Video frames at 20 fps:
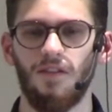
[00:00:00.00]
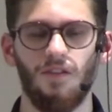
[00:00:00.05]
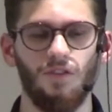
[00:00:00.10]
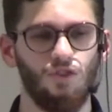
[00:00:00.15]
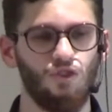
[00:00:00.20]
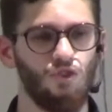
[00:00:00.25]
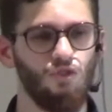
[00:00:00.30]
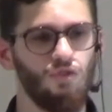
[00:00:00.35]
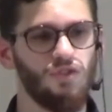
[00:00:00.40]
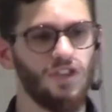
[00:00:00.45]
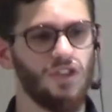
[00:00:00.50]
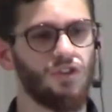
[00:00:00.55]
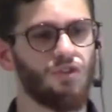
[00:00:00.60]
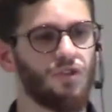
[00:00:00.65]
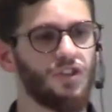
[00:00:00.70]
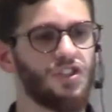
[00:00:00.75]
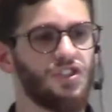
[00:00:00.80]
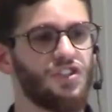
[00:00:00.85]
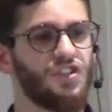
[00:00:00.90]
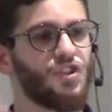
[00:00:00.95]
Jews and
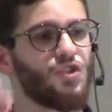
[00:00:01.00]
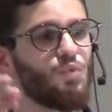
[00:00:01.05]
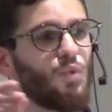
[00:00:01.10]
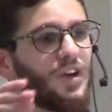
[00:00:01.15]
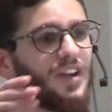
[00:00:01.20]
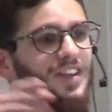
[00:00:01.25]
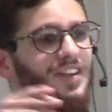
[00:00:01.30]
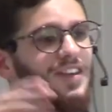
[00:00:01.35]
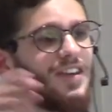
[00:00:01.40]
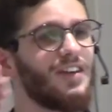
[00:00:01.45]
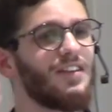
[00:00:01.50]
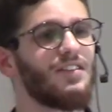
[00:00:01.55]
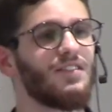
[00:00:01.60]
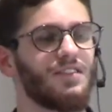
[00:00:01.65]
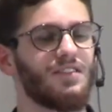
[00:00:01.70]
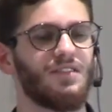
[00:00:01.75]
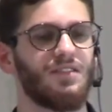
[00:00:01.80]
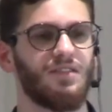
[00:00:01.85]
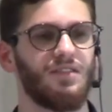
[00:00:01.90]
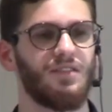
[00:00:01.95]
Christians were
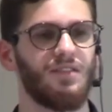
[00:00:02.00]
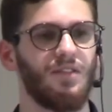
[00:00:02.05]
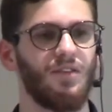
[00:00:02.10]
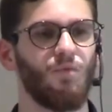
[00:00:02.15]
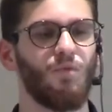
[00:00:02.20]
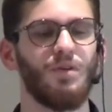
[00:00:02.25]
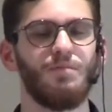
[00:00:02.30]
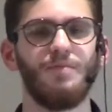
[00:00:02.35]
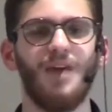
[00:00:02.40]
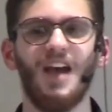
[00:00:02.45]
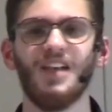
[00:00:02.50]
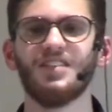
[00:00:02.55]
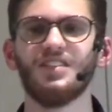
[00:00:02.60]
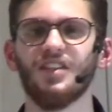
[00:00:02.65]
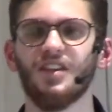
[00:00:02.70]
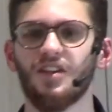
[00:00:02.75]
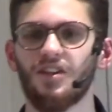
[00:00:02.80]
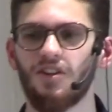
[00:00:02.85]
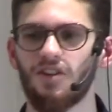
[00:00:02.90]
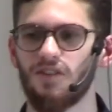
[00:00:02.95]
killed, were
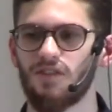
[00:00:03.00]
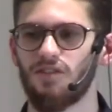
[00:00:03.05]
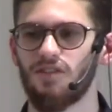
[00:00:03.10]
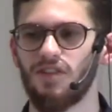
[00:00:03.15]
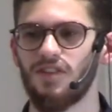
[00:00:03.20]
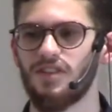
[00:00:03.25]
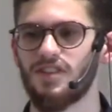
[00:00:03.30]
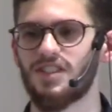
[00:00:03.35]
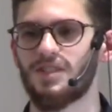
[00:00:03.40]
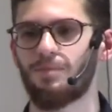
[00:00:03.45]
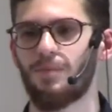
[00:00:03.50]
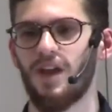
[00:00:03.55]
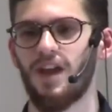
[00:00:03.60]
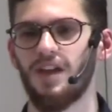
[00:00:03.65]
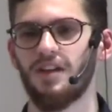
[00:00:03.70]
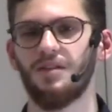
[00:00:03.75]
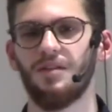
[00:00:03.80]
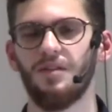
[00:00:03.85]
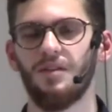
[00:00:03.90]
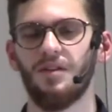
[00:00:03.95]
massacred in
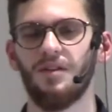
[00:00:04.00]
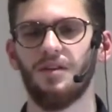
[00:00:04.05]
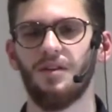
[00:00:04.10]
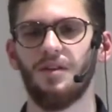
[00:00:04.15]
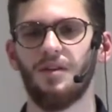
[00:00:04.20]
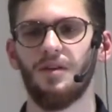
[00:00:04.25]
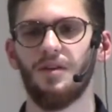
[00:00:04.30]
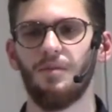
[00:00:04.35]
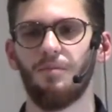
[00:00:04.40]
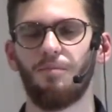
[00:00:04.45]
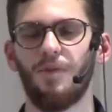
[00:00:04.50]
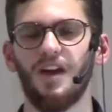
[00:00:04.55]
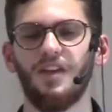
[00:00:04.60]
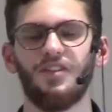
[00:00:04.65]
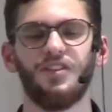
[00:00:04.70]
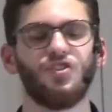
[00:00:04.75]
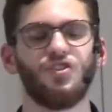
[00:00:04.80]
Spain by the